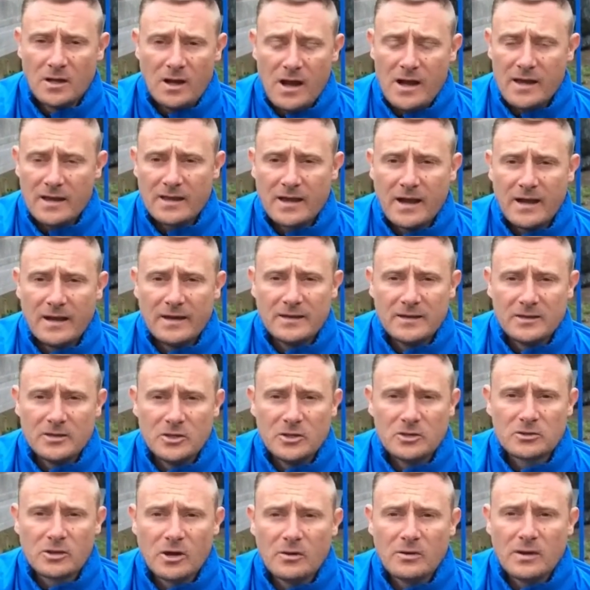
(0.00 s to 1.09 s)
Again, you
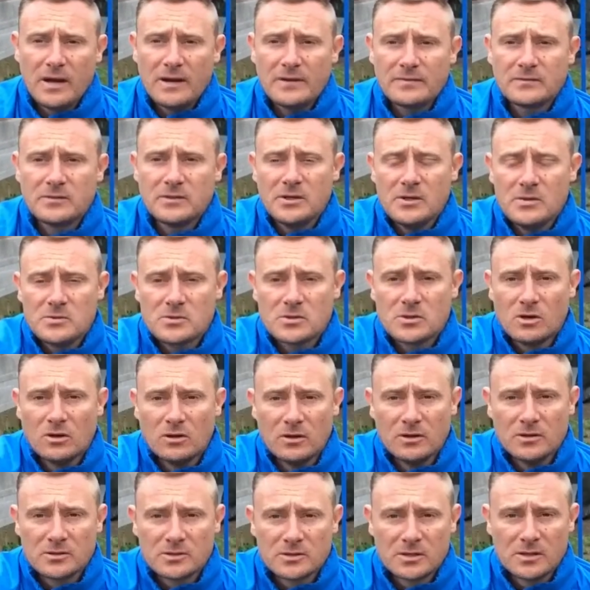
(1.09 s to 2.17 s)
don't have to use
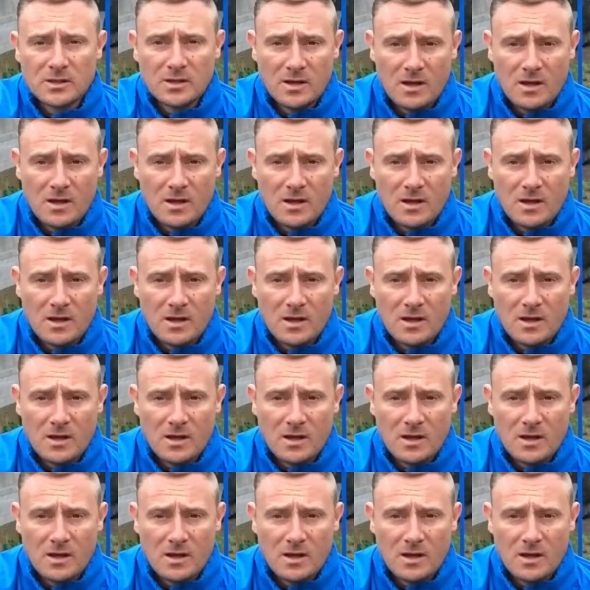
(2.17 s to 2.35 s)
colours.